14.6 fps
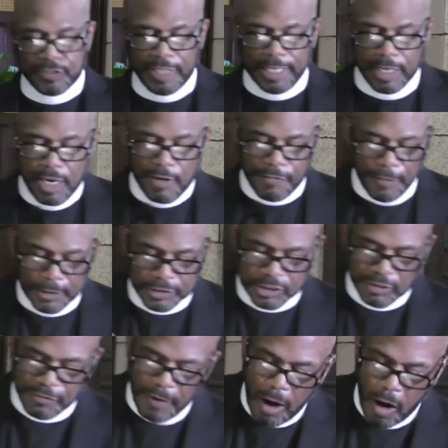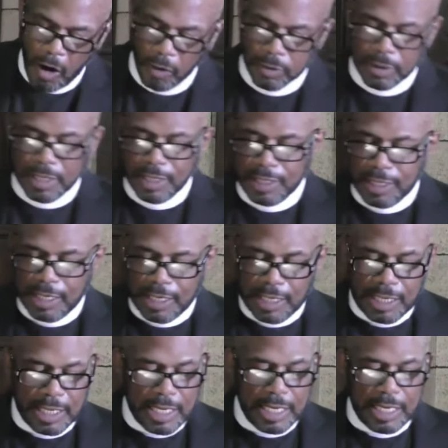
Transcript: that, first of all,